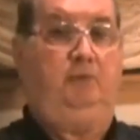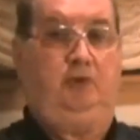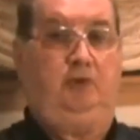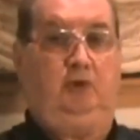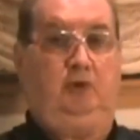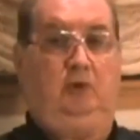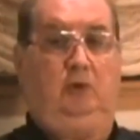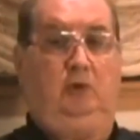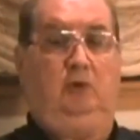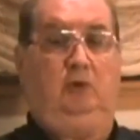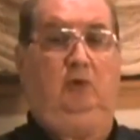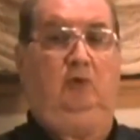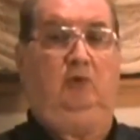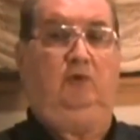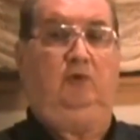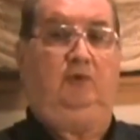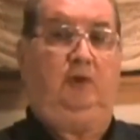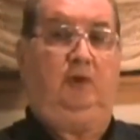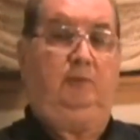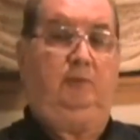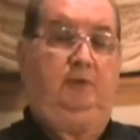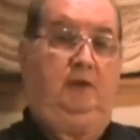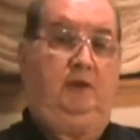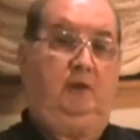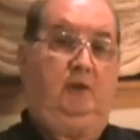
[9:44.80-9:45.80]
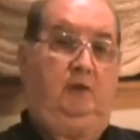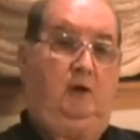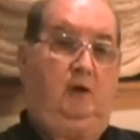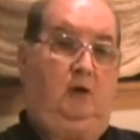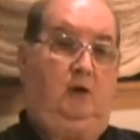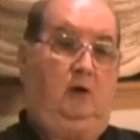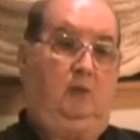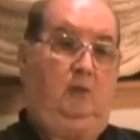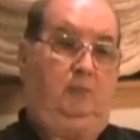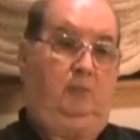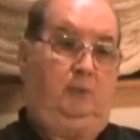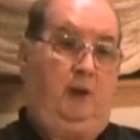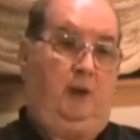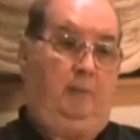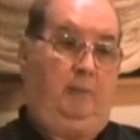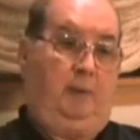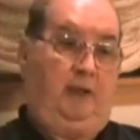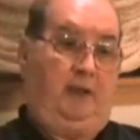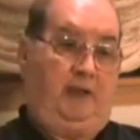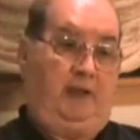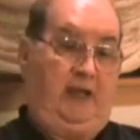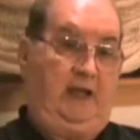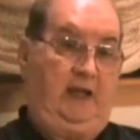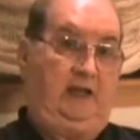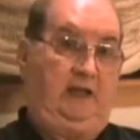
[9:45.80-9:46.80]
to something called
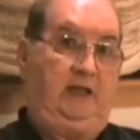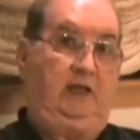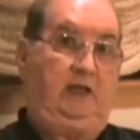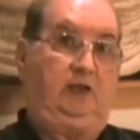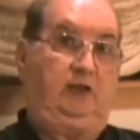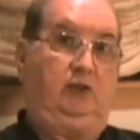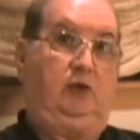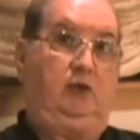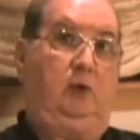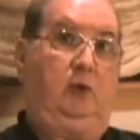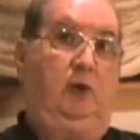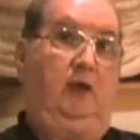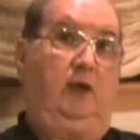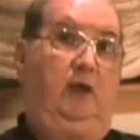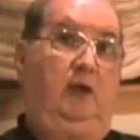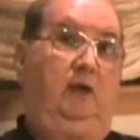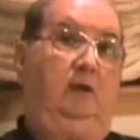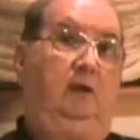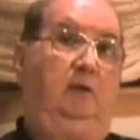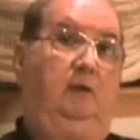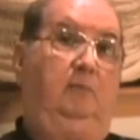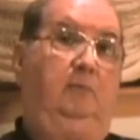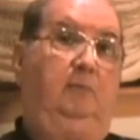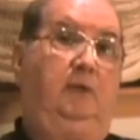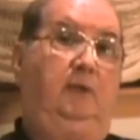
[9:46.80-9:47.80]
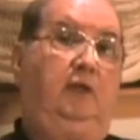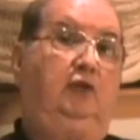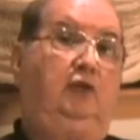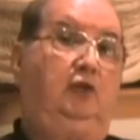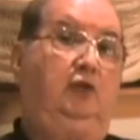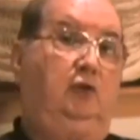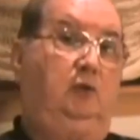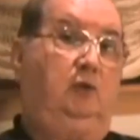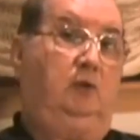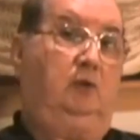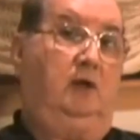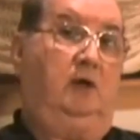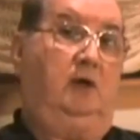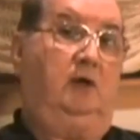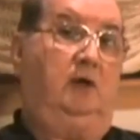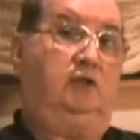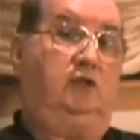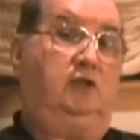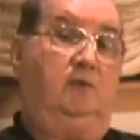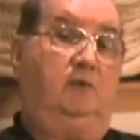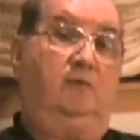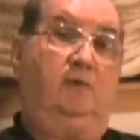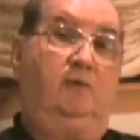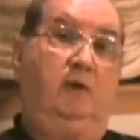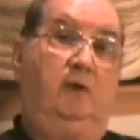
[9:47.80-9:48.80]
Propaganda Due, P2
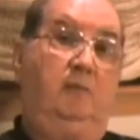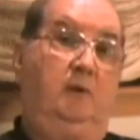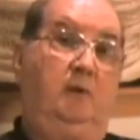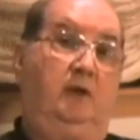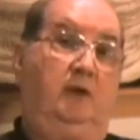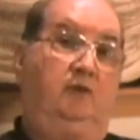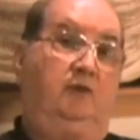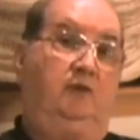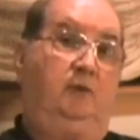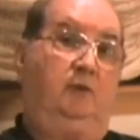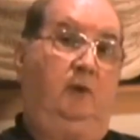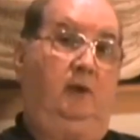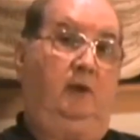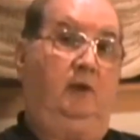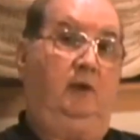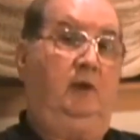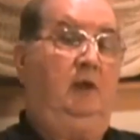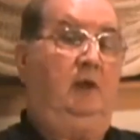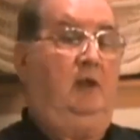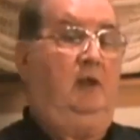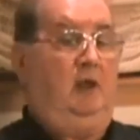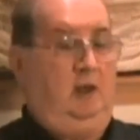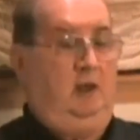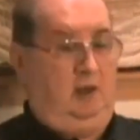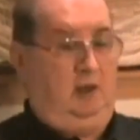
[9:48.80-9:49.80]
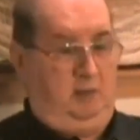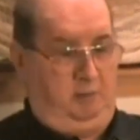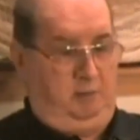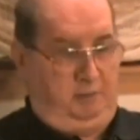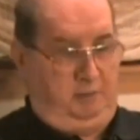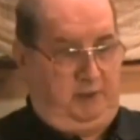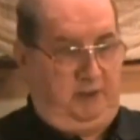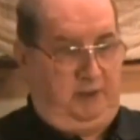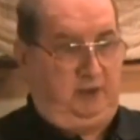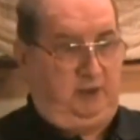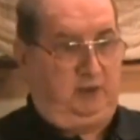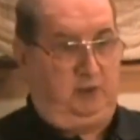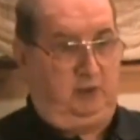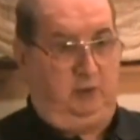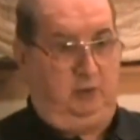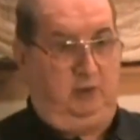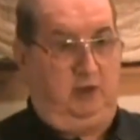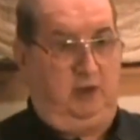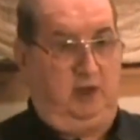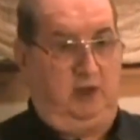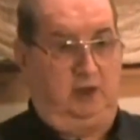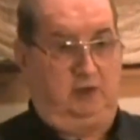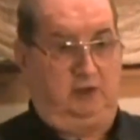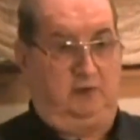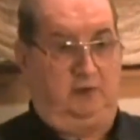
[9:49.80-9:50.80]
Lodge of Freemasonry. P2
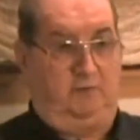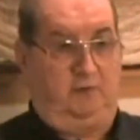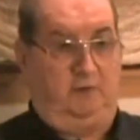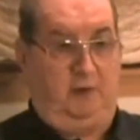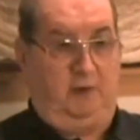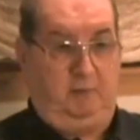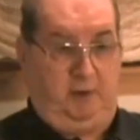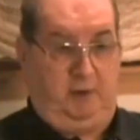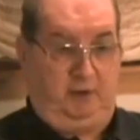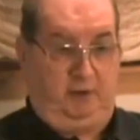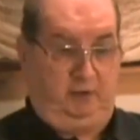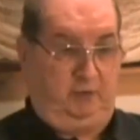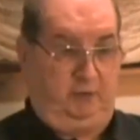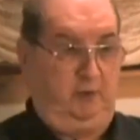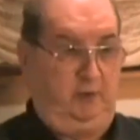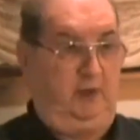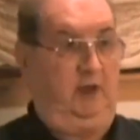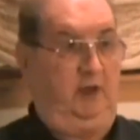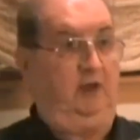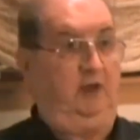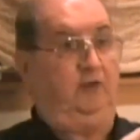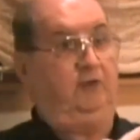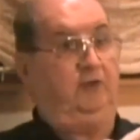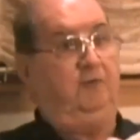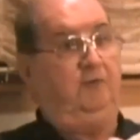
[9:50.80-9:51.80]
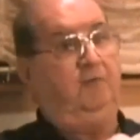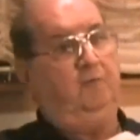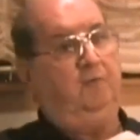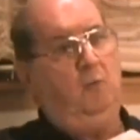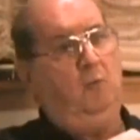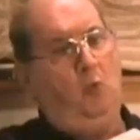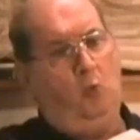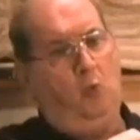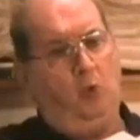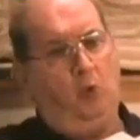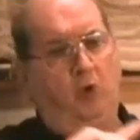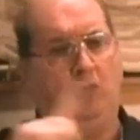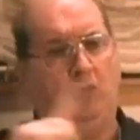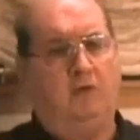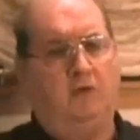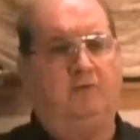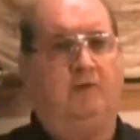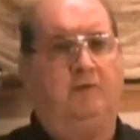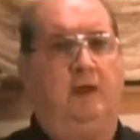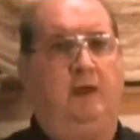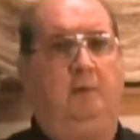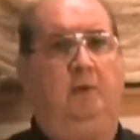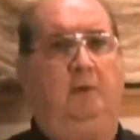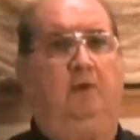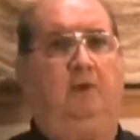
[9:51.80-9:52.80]
Lodge of Freemasonry is
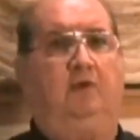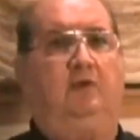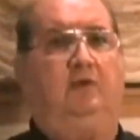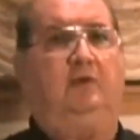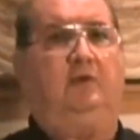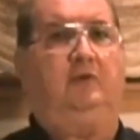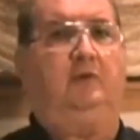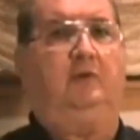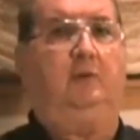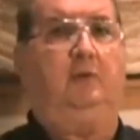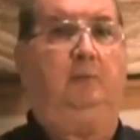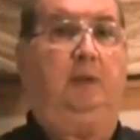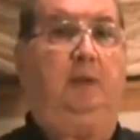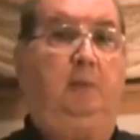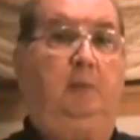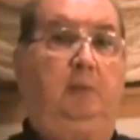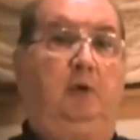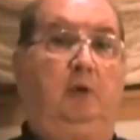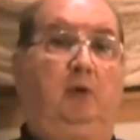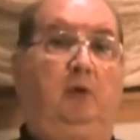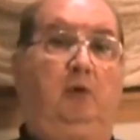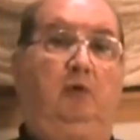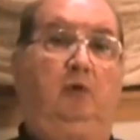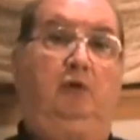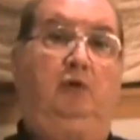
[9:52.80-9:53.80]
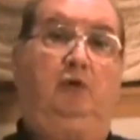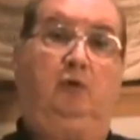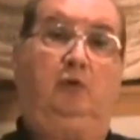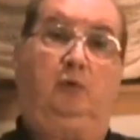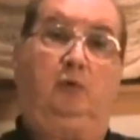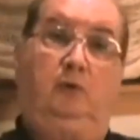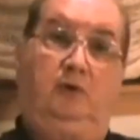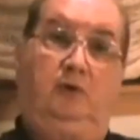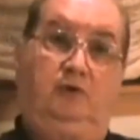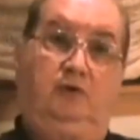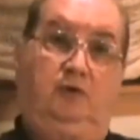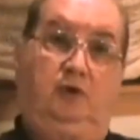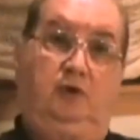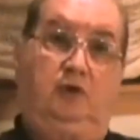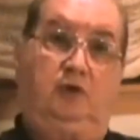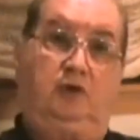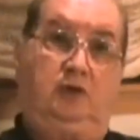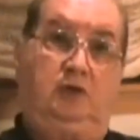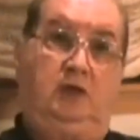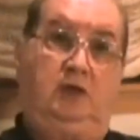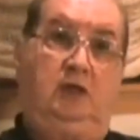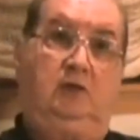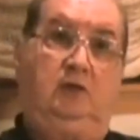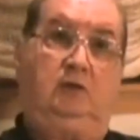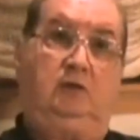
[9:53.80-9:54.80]
world famous to people who do
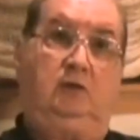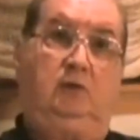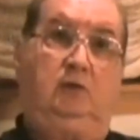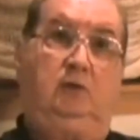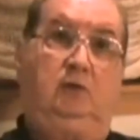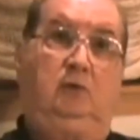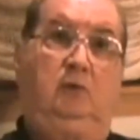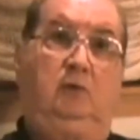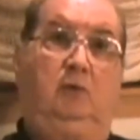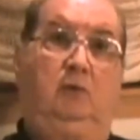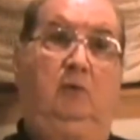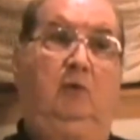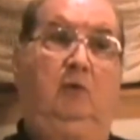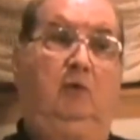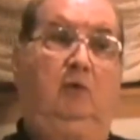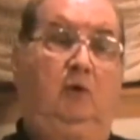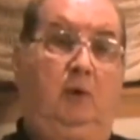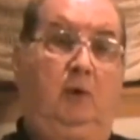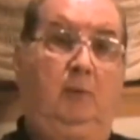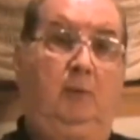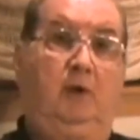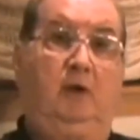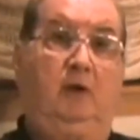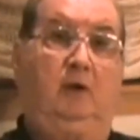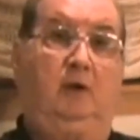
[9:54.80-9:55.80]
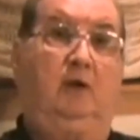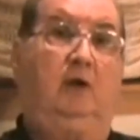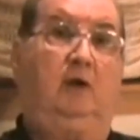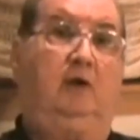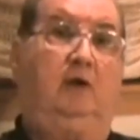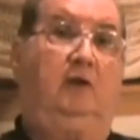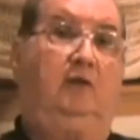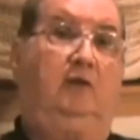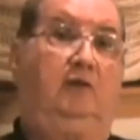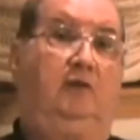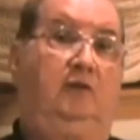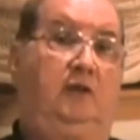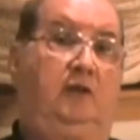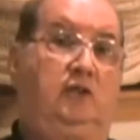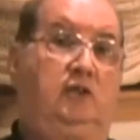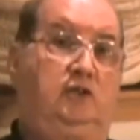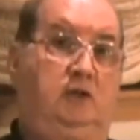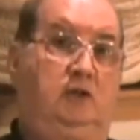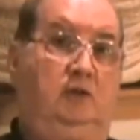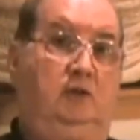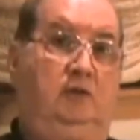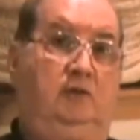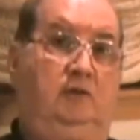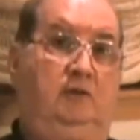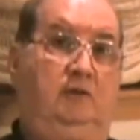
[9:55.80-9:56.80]
research into criminal
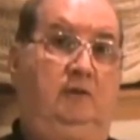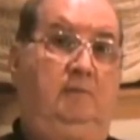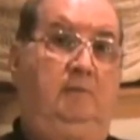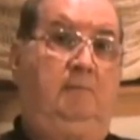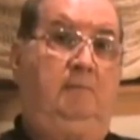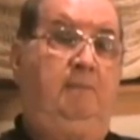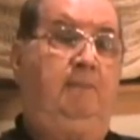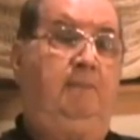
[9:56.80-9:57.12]
organizations.